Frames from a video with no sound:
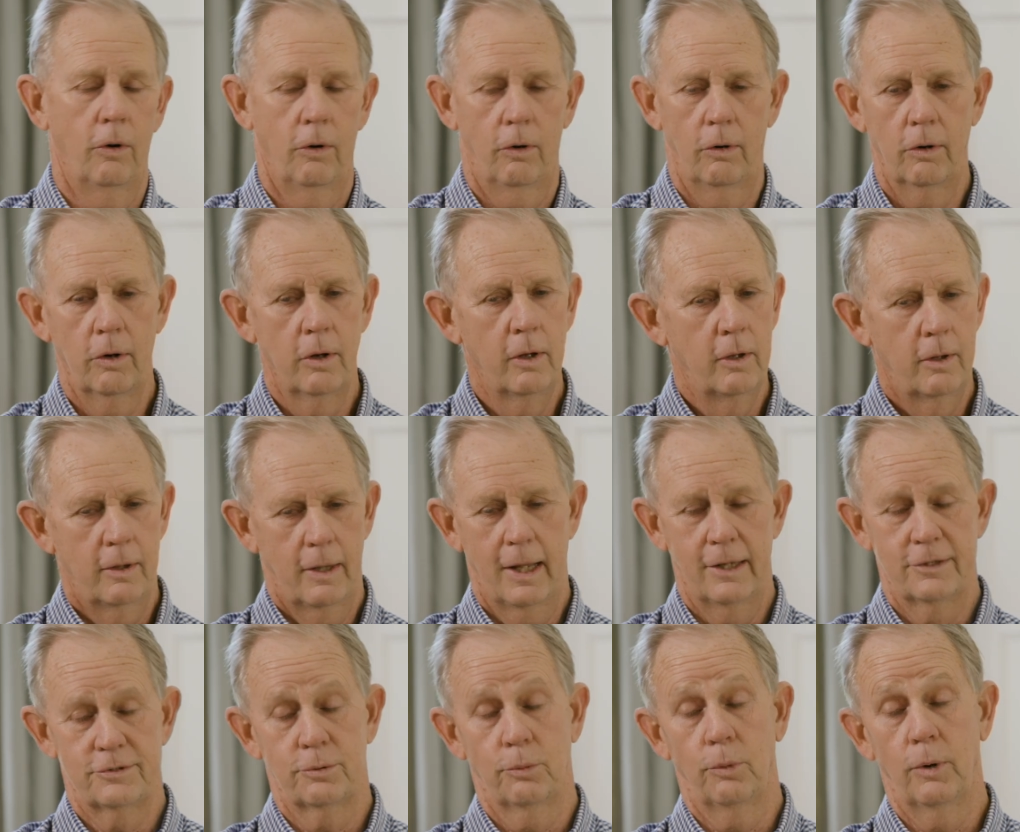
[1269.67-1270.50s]
Or
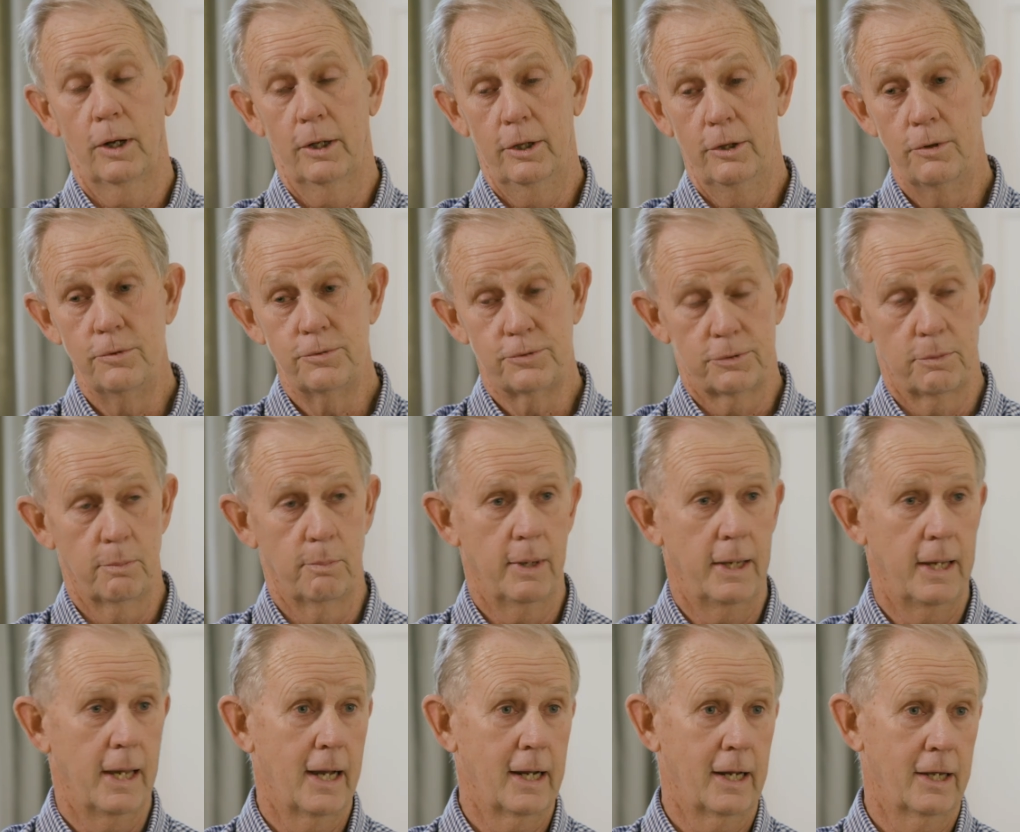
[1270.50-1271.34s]
that's the way it used to
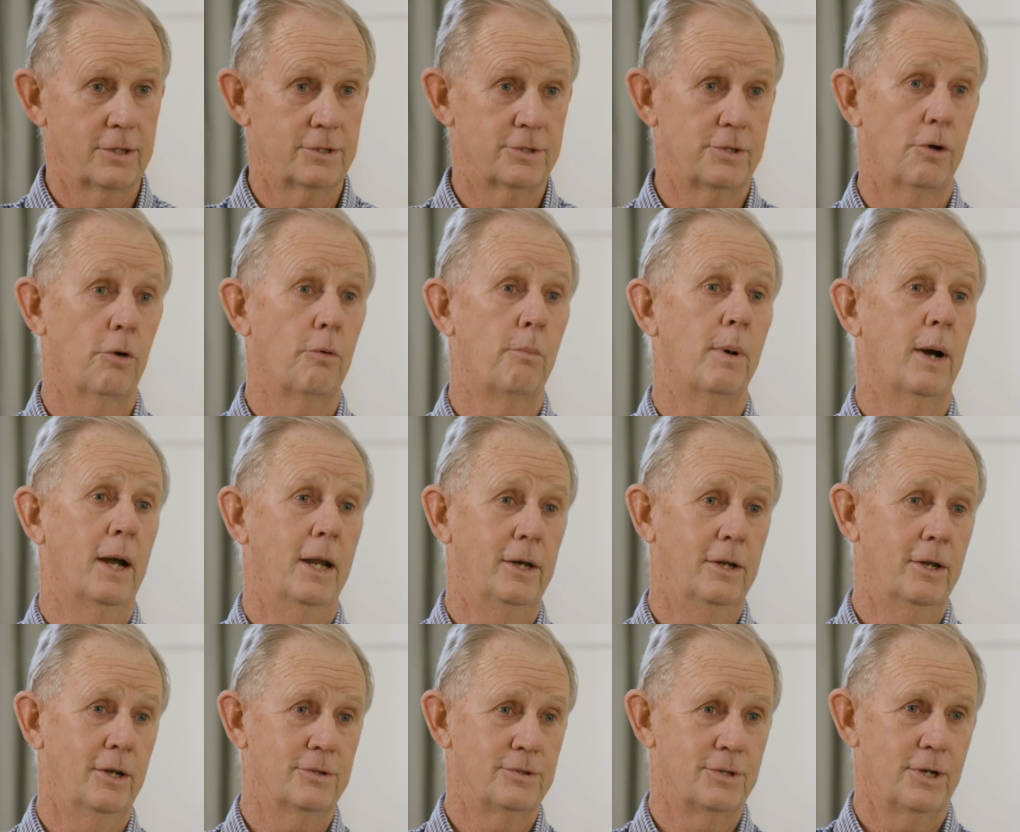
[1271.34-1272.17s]
be. I guess
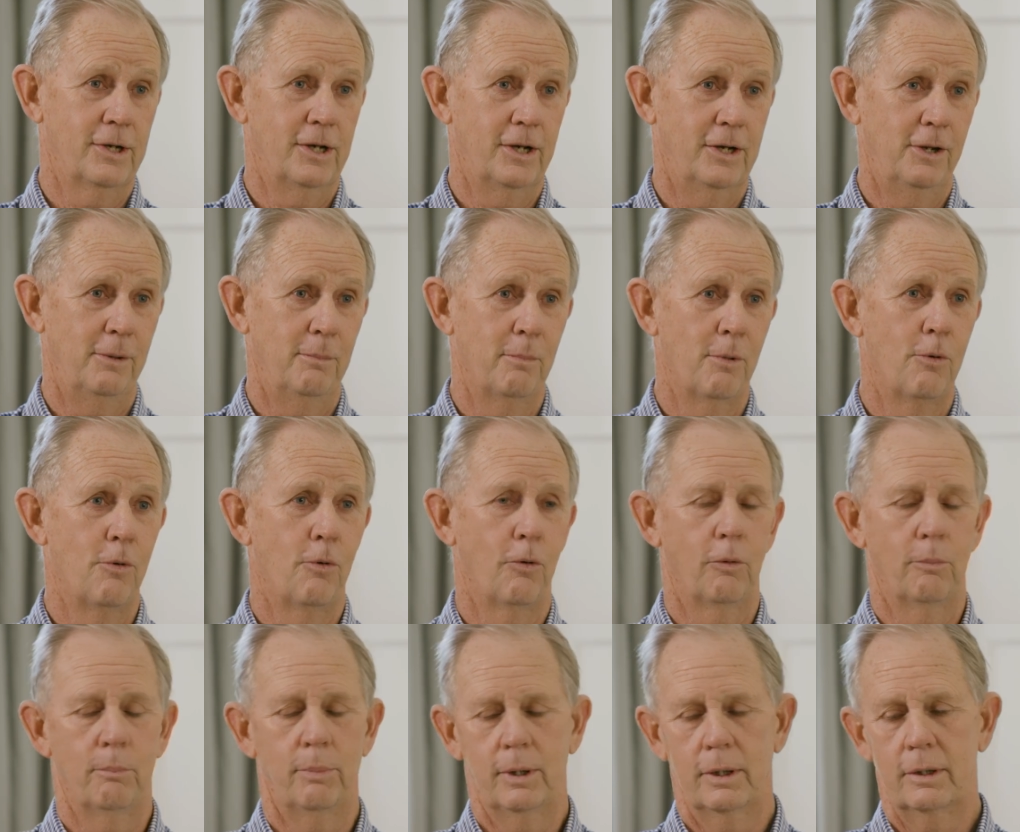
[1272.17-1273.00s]
nobody does that
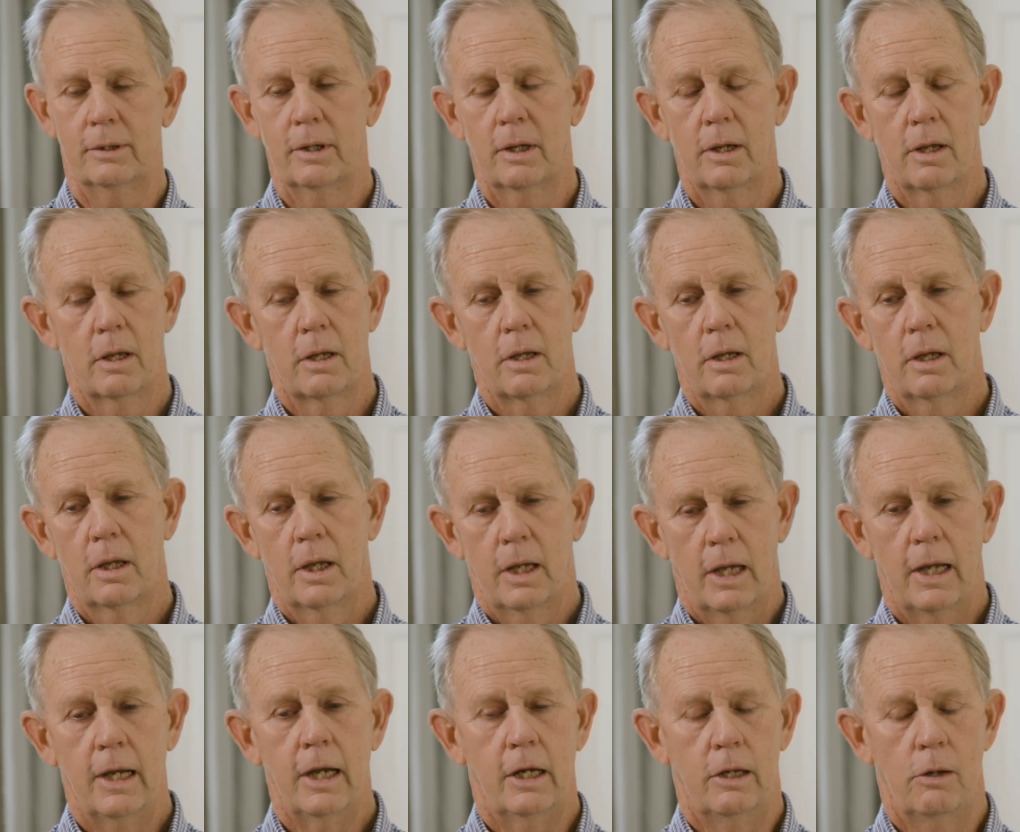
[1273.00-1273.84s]
anymore. But
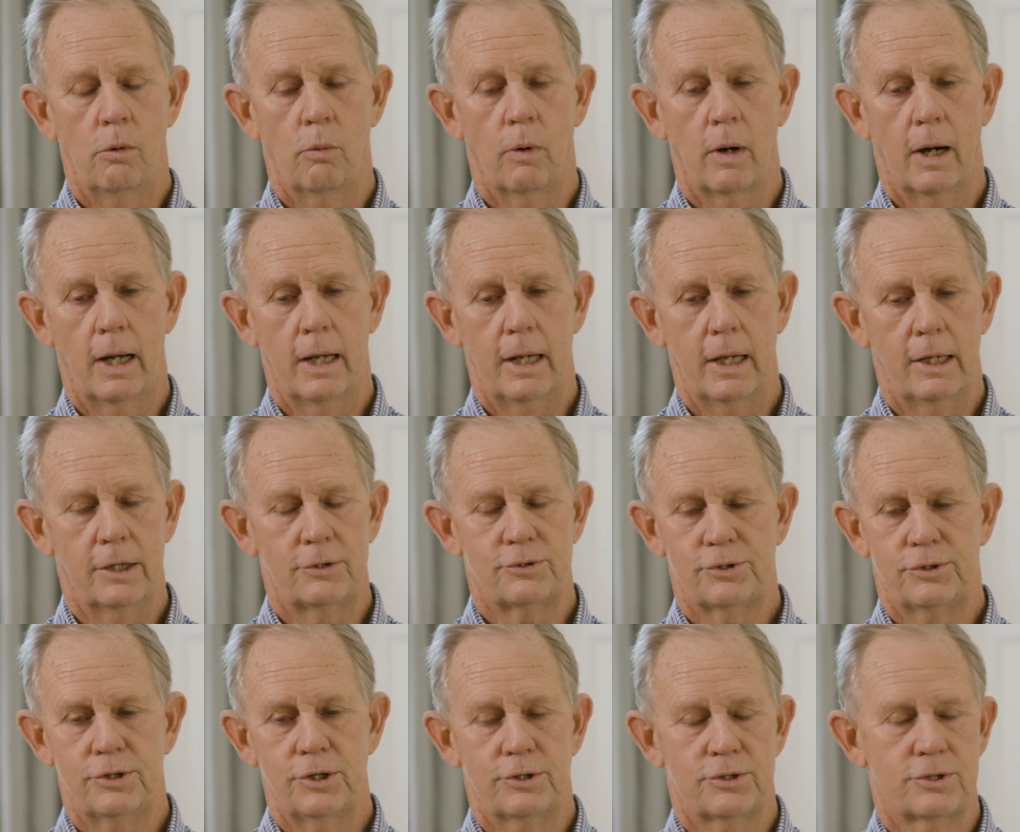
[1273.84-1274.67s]
anyway,
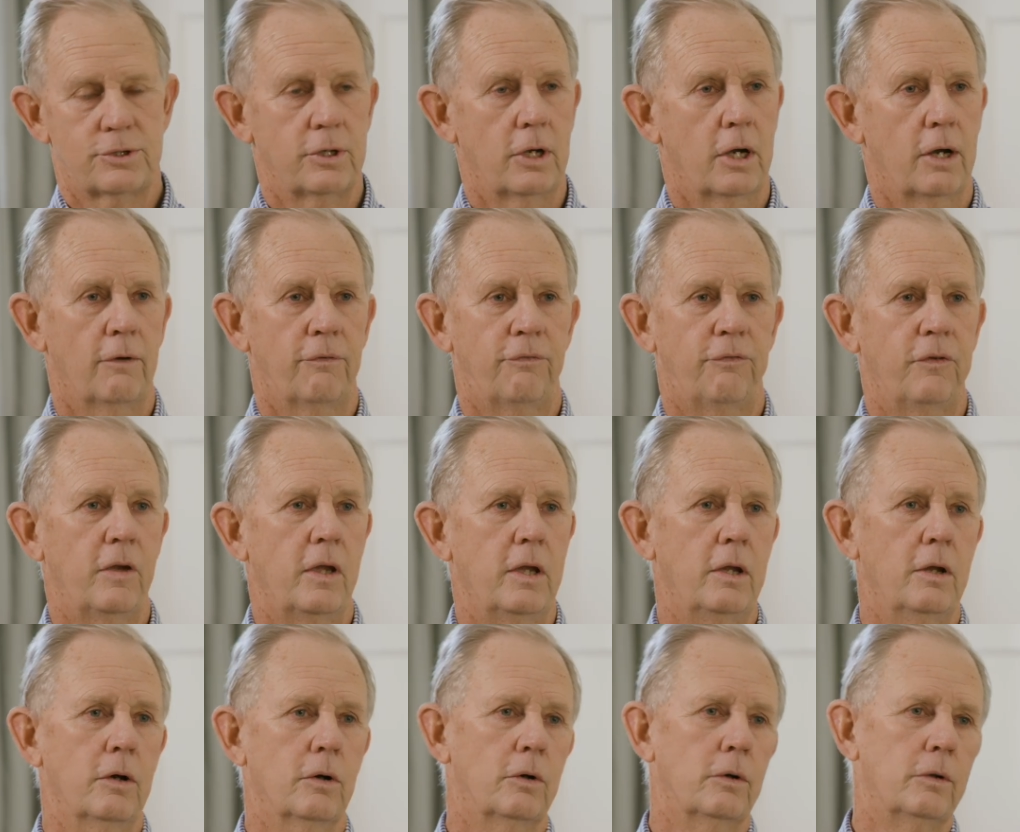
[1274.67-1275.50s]
it's just a
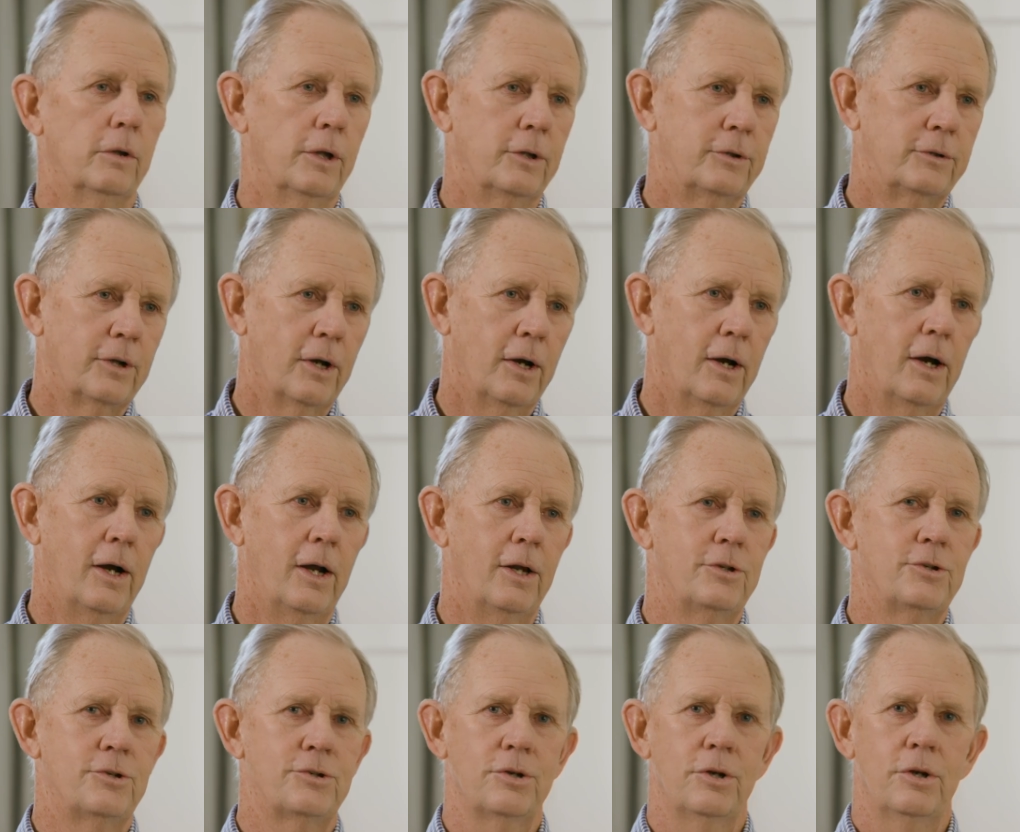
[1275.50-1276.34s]
feel, a
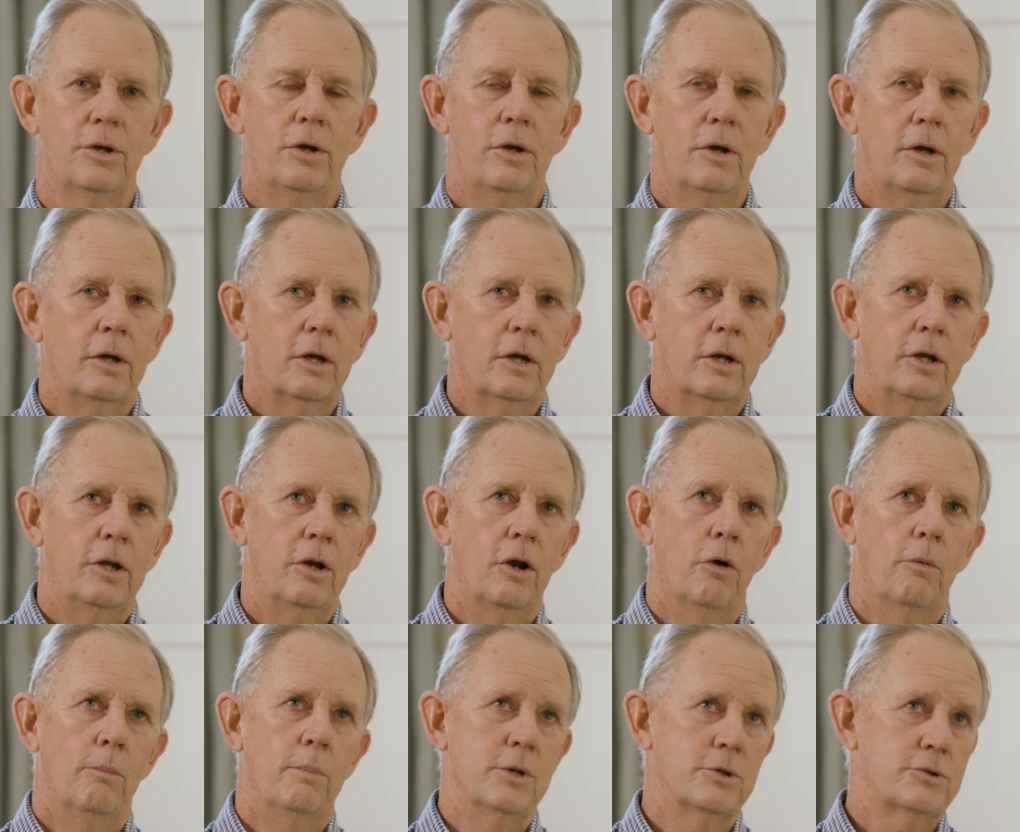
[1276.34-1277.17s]
touch, you
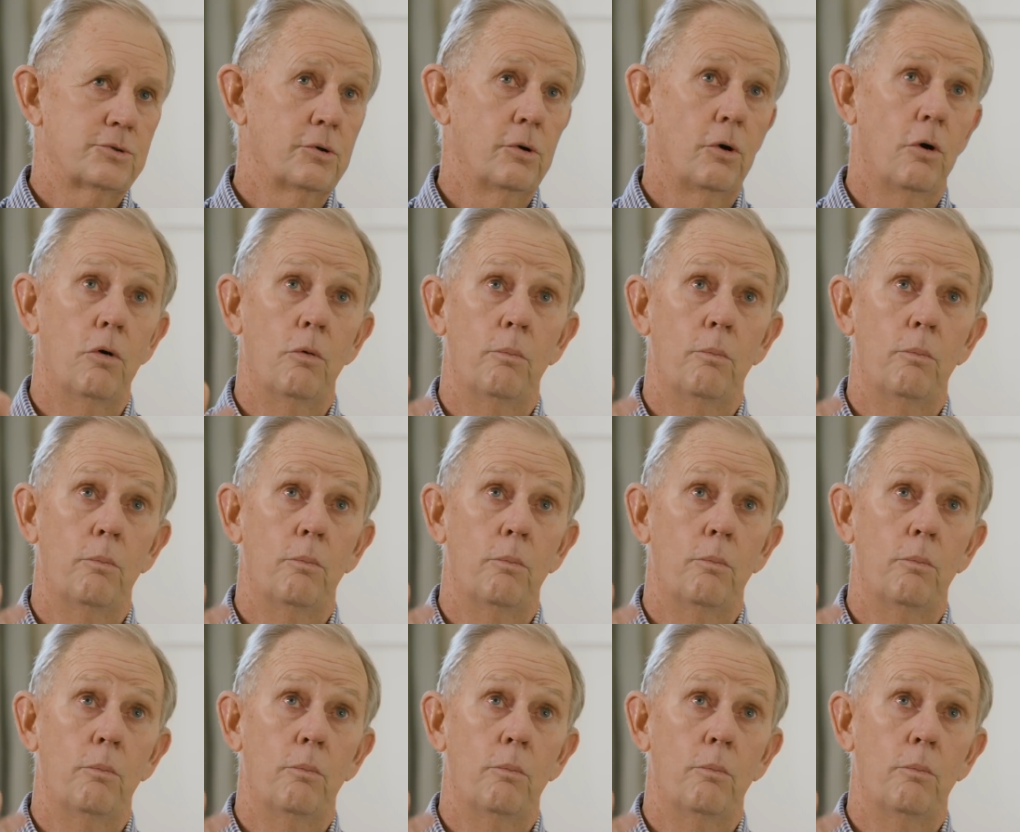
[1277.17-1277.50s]
know, Mr.